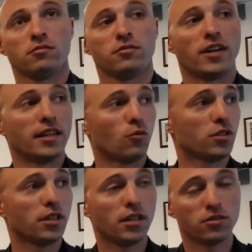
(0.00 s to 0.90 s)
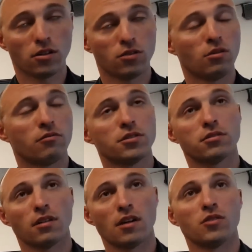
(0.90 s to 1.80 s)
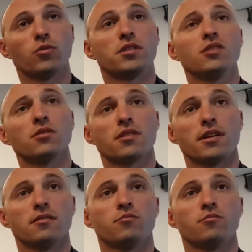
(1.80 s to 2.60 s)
Find out where the keys are. Whoever's driving it, we'll deal with that.